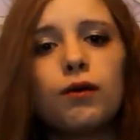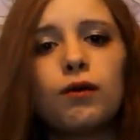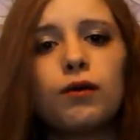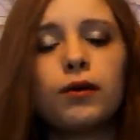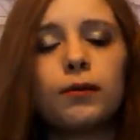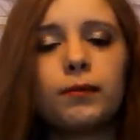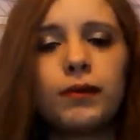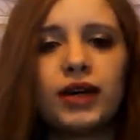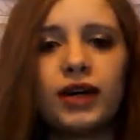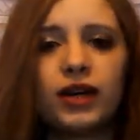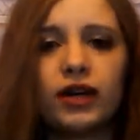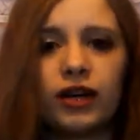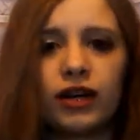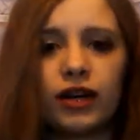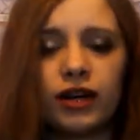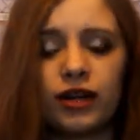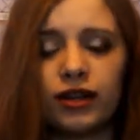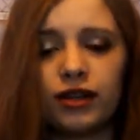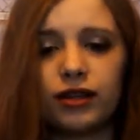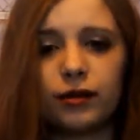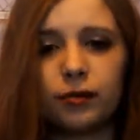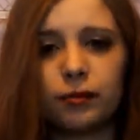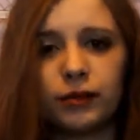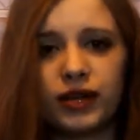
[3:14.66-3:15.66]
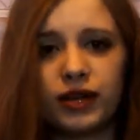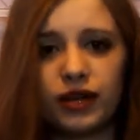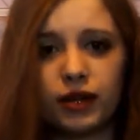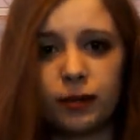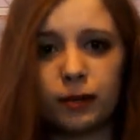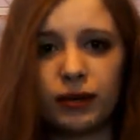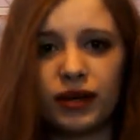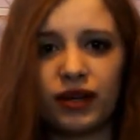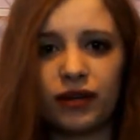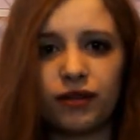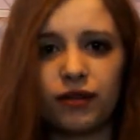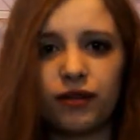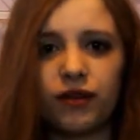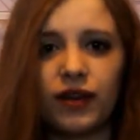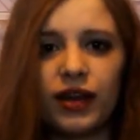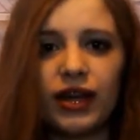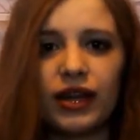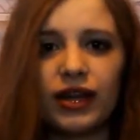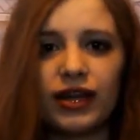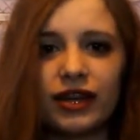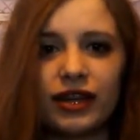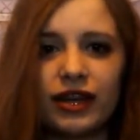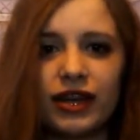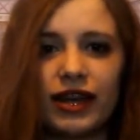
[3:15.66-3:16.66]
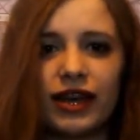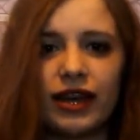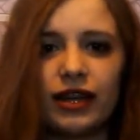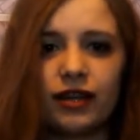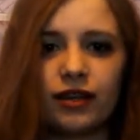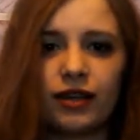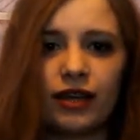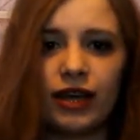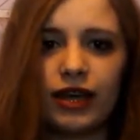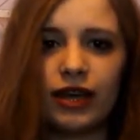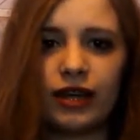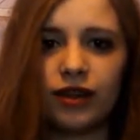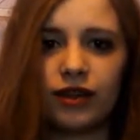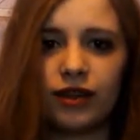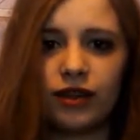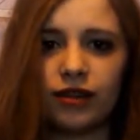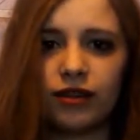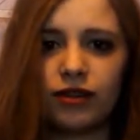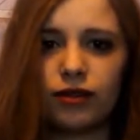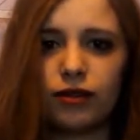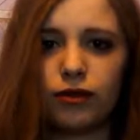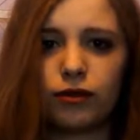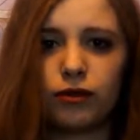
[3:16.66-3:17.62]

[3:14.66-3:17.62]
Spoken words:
Well, America, this being her best friend, can't take this.